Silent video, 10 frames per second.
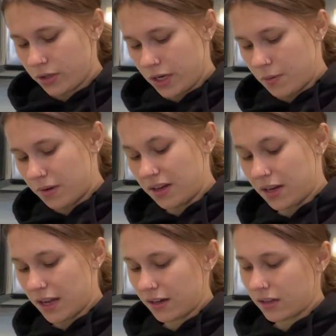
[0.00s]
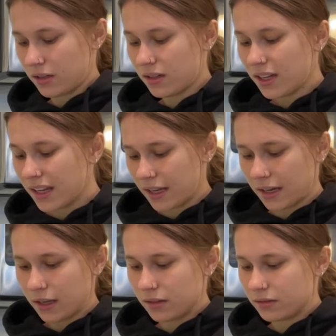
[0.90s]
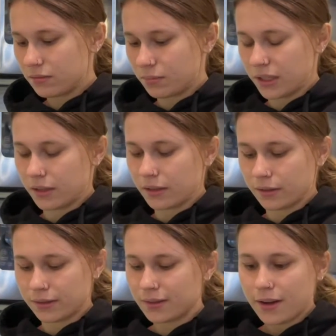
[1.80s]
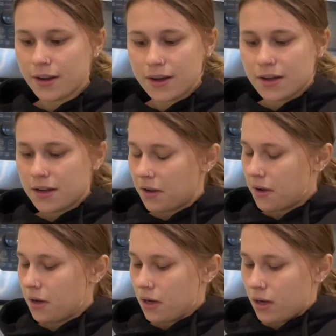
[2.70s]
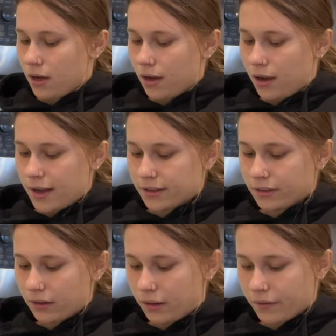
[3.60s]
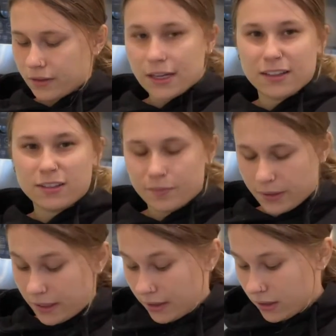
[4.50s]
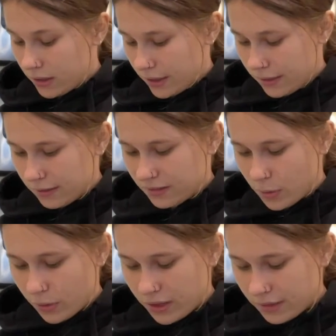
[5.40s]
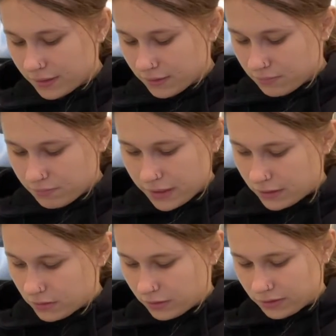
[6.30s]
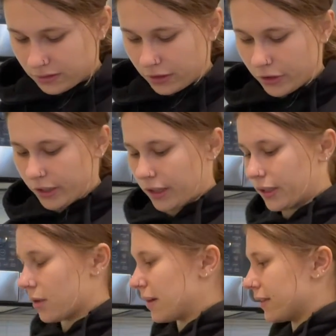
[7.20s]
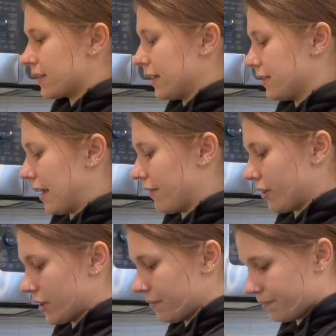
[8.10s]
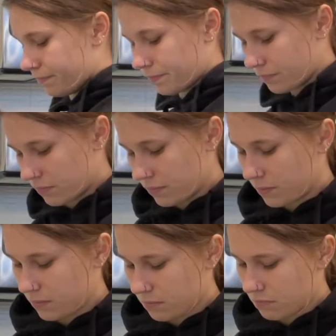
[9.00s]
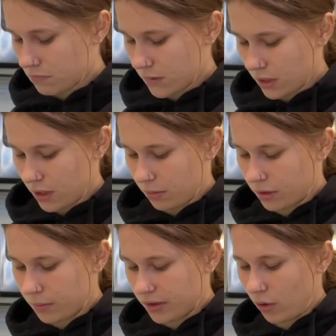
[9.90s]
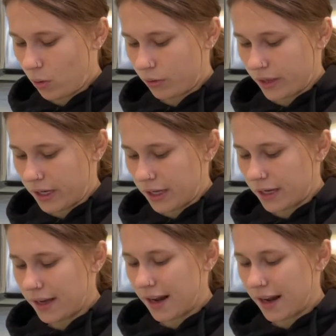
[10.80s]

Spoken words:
put a banana in it because I just love the taste of banana in smoothies. It's just literally like the best taste ever. And I'm gonna put the whole thing in it. And